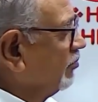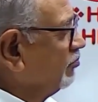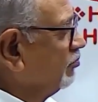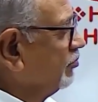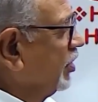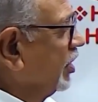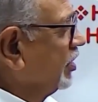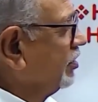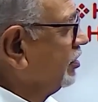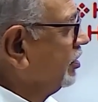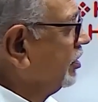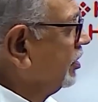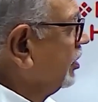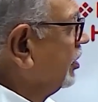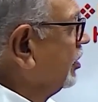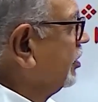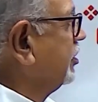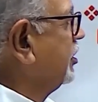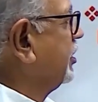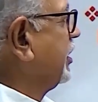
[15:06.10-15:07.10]
per
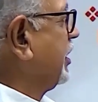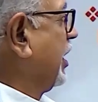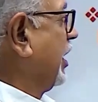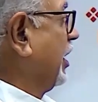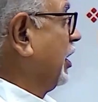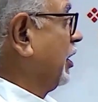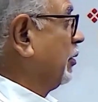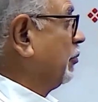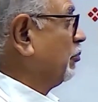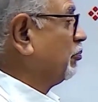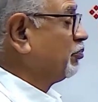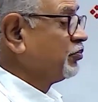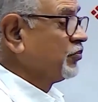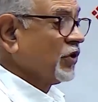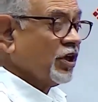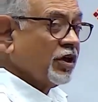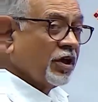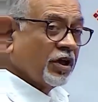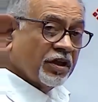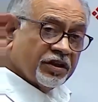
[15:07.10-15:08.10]
dl.
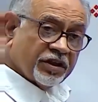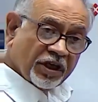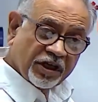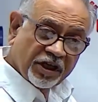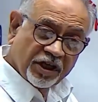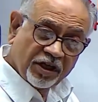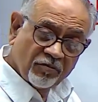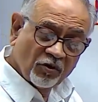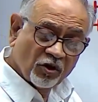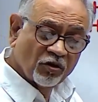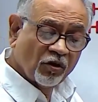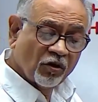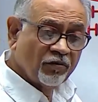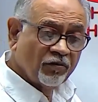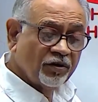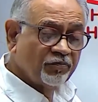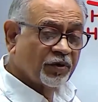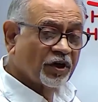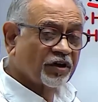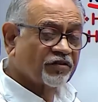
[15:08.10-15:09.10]
The hemoglobin
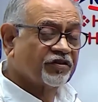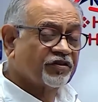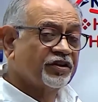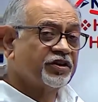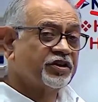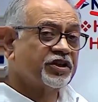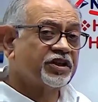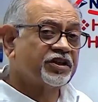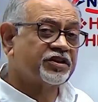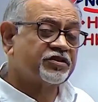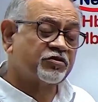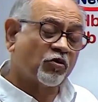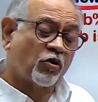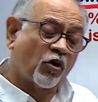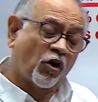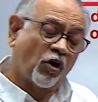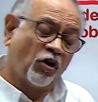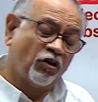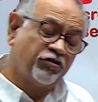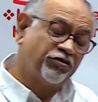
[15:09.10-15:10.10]
percentage
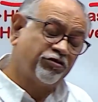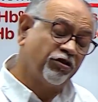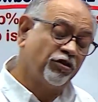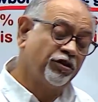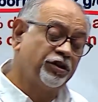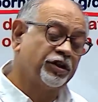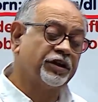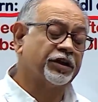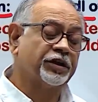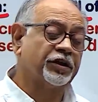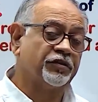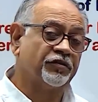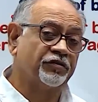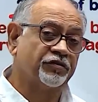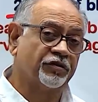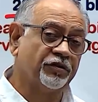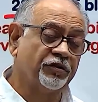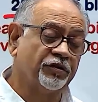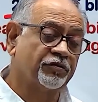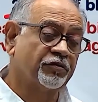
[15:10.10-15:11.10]
also
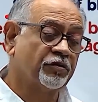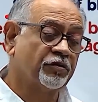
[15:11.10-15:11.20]
decreases